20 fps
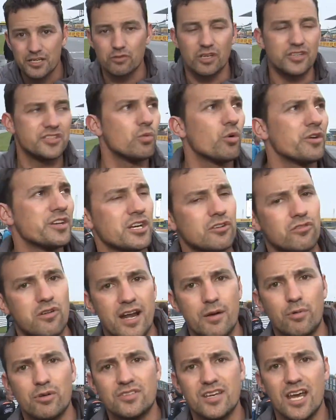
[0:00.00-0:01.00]
Rossi, what an
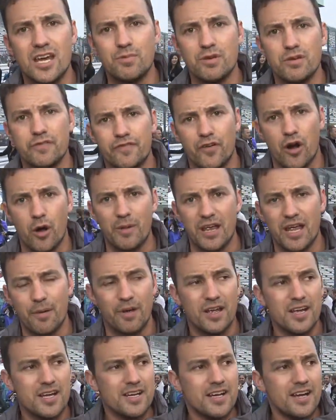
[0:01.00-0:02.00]
incredible debut from
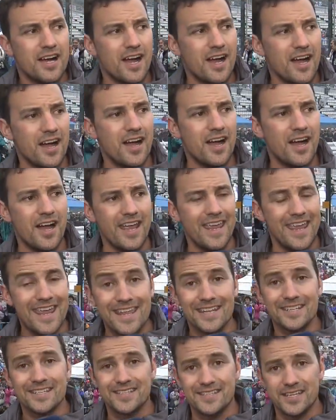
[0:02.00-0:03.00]
him
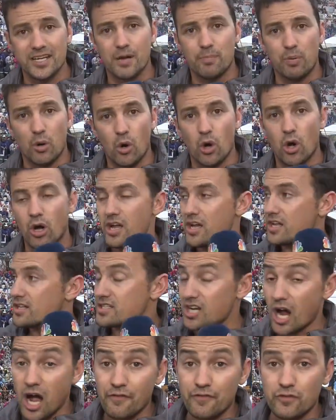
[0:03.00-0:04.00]
in Singapore.
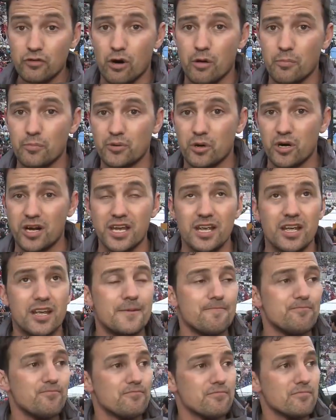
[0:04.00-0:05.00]
Tough Grand Prix.
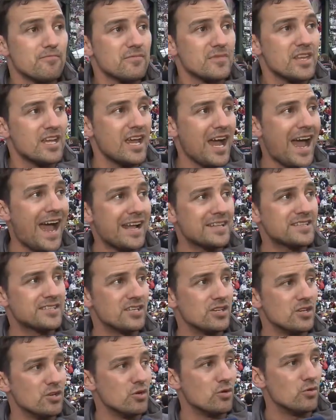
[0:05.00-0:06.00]
He had
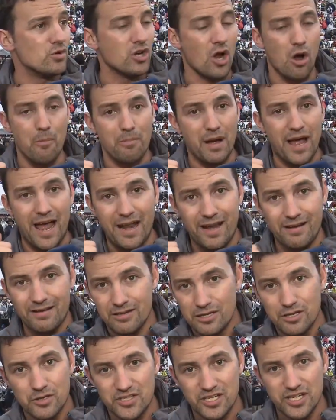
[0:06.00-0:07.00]
to combat
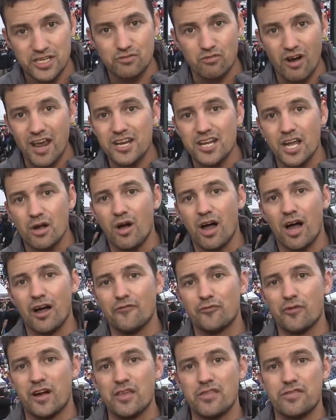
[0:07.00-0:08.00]
losing his radio
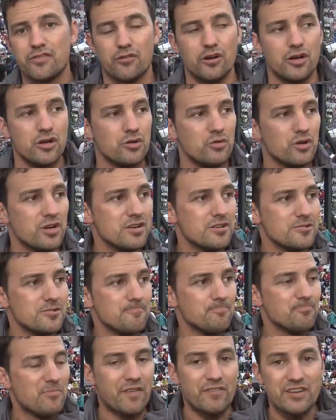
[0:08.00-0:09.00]
halfway through,
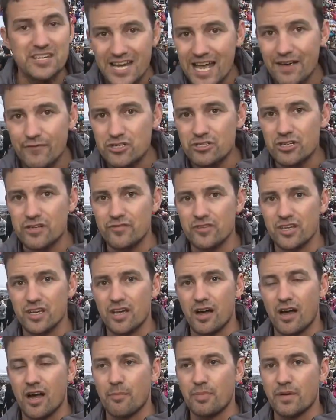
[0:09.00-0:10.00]
having never driven the
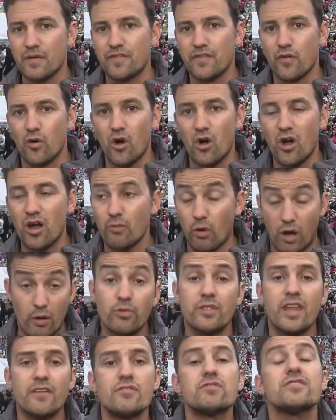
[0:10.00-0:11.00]
car before,
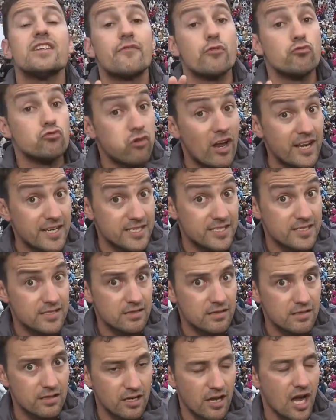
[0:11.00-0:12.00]
well, never
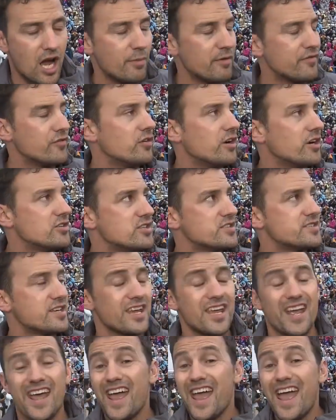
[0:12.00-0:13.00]
raced the car before, I should
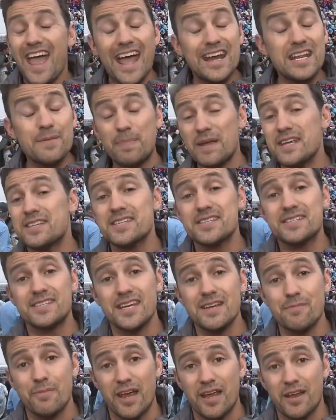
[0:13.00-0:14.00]
say. And he beat his
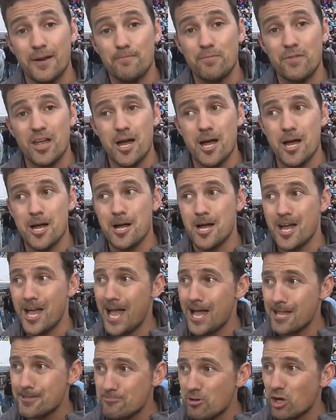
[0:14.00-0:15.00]
teammate,
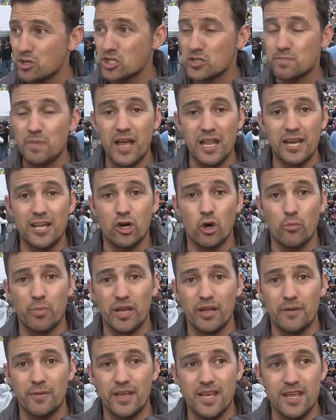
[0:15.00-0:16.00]
and not just by a little
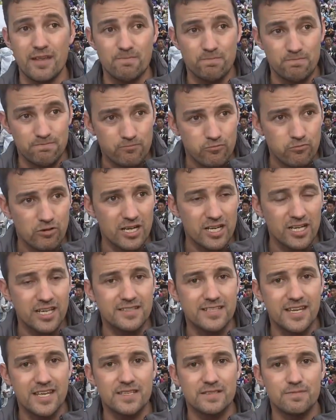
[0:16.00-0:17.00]
bit. He really
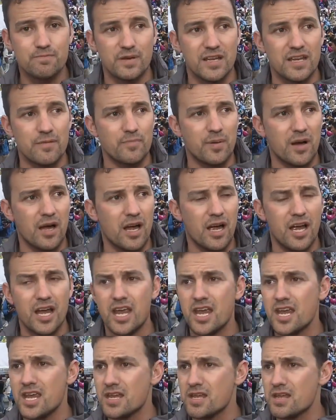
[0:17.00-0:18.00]
did beat him
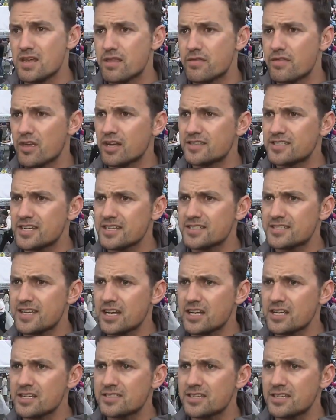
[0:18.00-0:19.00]
by 13
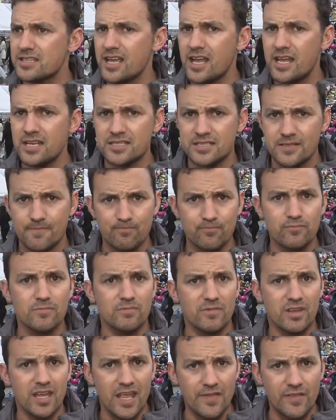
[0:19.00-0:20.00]
seconds in the end.
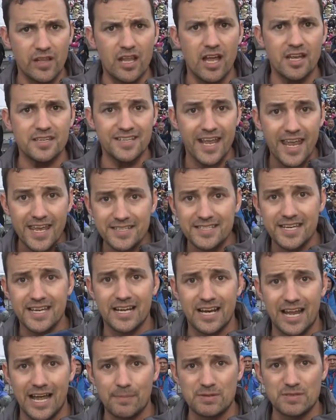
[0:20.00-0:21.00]
In the last
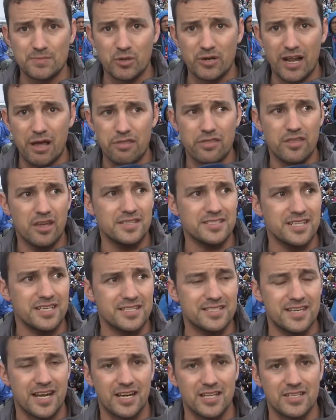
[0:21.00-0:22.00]
18 laps, pulled out
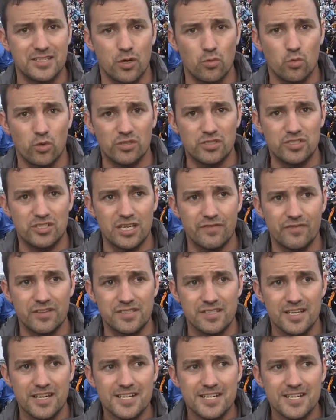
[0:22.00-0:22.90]
13 seconds on Will Stevens.